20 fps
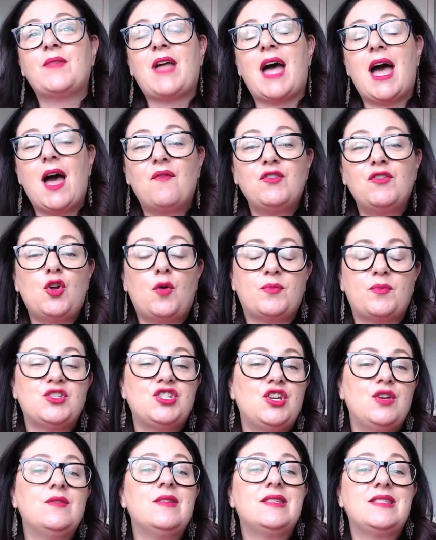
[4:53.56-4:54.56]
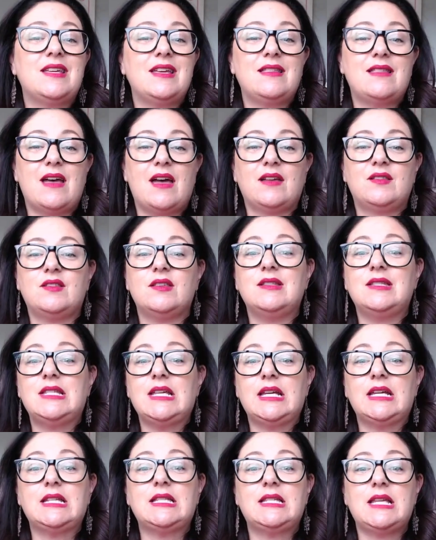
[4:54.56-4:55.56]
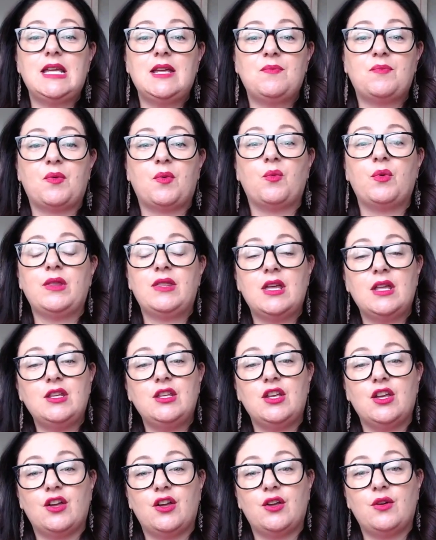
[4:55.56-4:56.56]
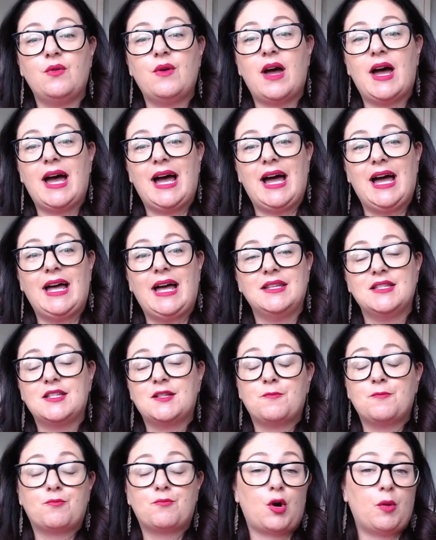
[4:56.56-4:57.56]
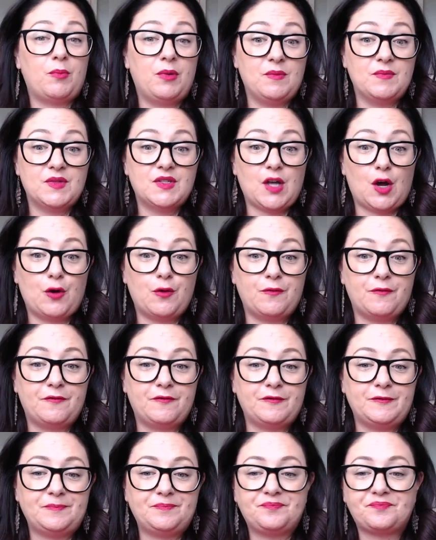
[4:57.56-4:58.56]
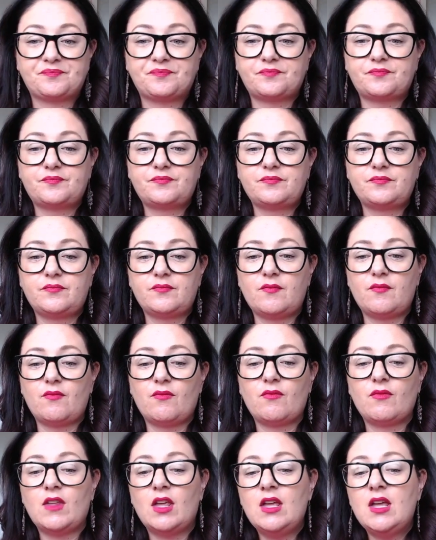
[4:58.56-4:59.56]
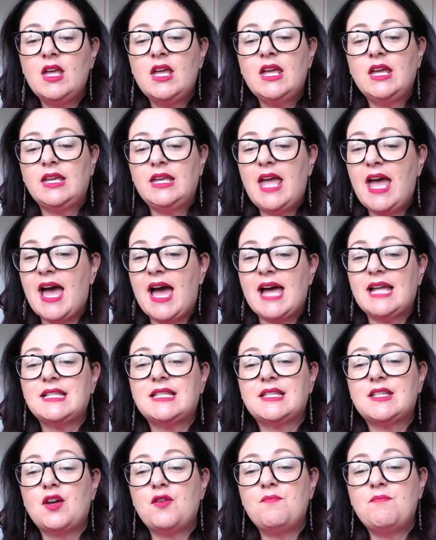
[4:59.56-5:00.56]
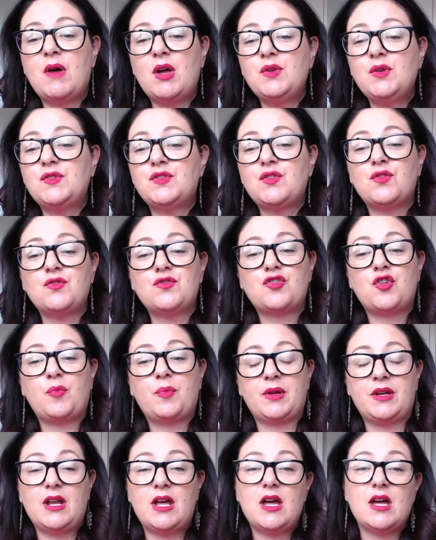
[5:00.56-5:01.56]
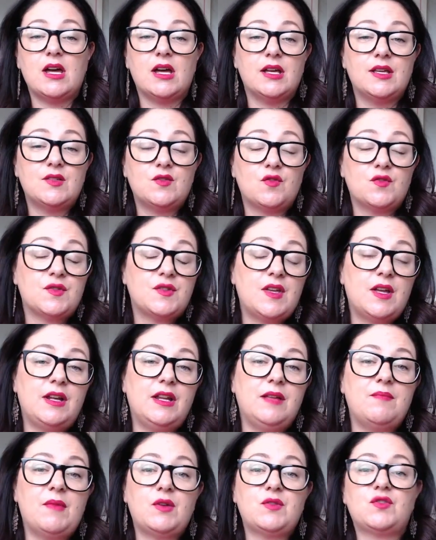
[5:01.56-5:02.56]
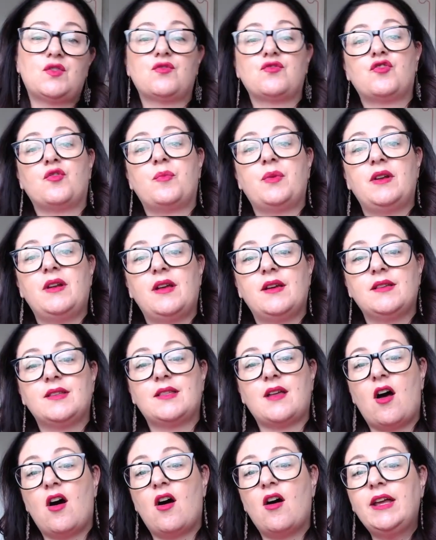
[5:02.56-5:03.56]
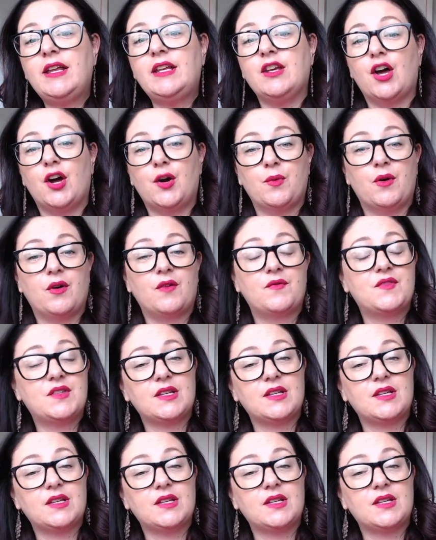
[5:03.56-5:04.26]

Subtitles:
have an opportunity there to dig deep within you and problem solve. Yeah, and so most entrepreneurs, or certainly most entrepreneurs that I know of,